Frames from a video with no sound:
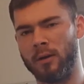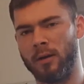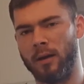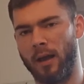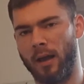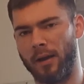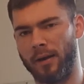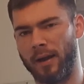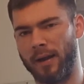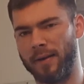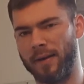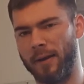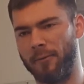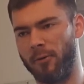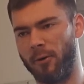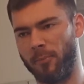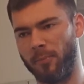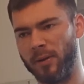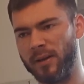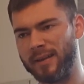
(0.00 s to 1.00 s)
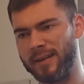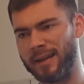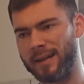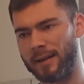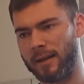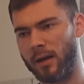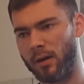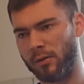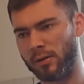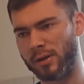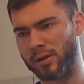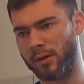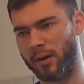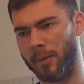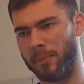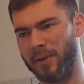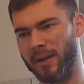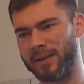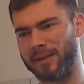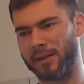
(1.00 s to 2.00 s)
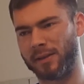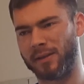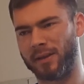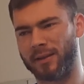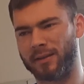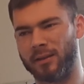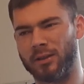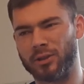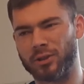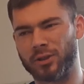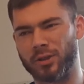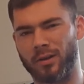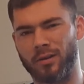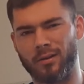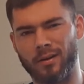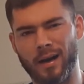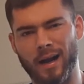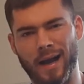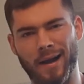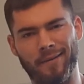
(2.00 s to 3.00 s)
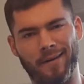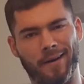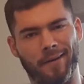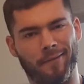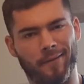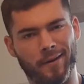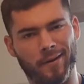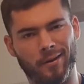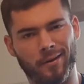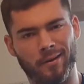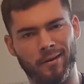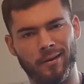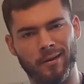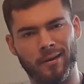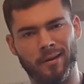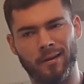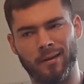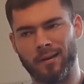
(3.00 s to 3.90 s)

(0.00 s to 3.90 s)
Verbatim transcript: and I've never been that low, so I'm not exactly sure how I will